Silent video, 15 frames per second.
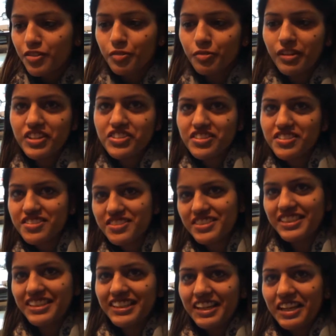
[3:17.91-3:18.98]
So I
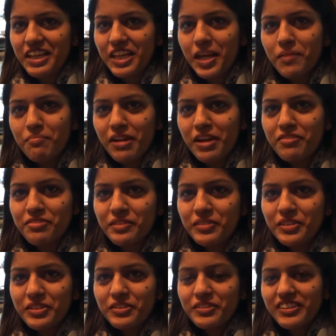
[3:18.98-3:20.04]
just came back
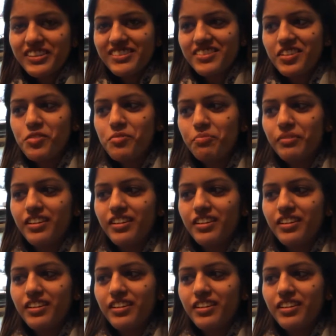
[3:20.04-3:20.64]
from the door itself.